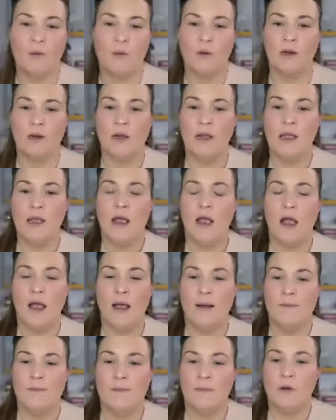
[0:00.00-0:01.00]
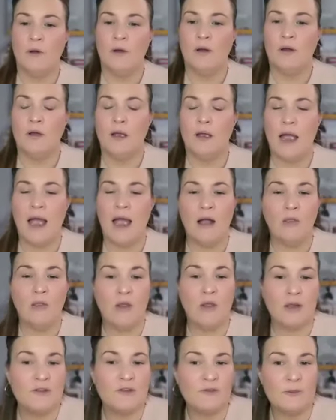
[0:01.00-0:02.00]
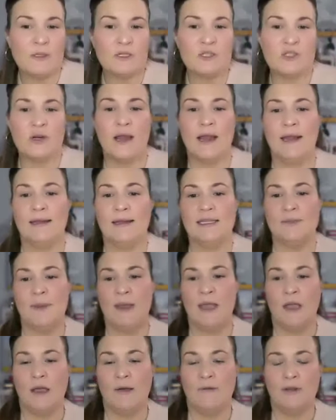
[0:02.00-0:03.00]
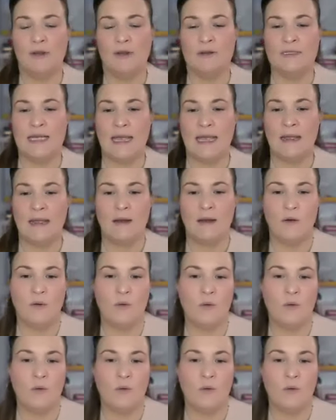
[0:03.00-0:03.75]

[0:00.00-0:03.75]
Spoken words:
Or how long have you been trying to pay off your debt?